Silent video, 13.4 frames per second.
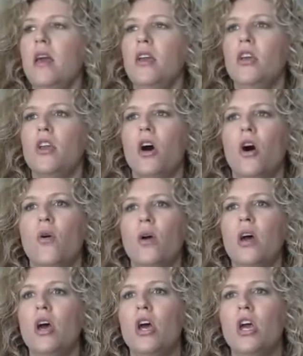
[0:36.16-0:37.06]
You know,
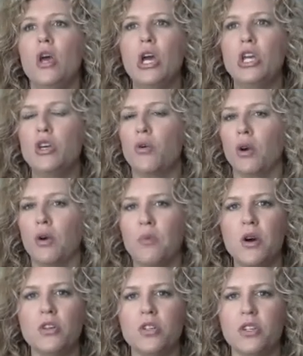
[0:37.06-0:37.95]
your
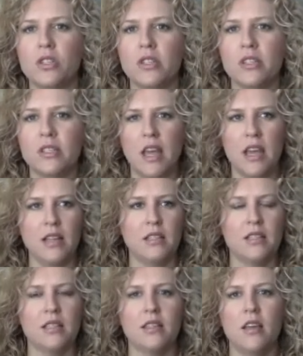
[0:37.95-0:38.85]
emotional
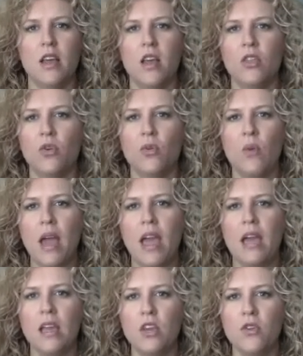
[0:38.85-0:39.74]
state, the
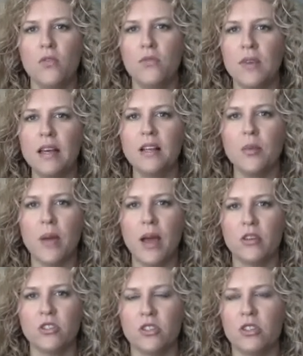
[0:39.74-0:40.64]
way you feel
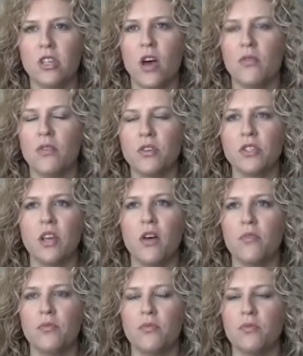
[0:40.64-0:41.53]
about yourself, your
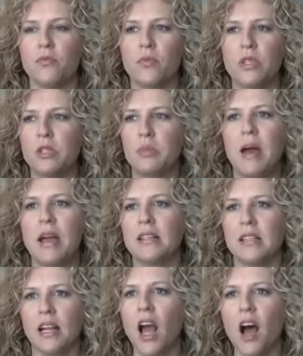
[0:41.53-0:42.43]

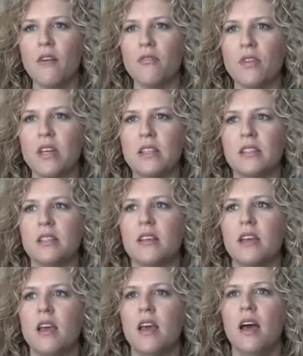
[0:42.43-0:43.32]
self-respect and
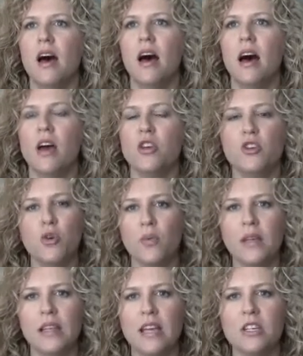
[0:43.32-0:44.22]
confidence, your
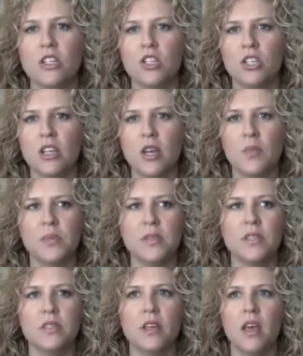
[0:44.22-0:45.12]

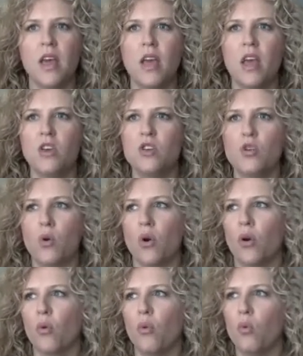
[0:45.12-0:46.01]
relationships,
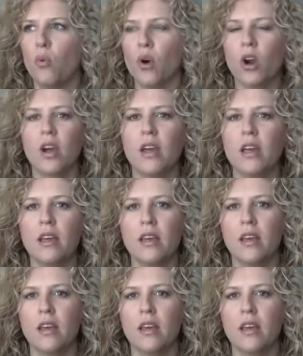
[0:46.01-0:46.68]
your work,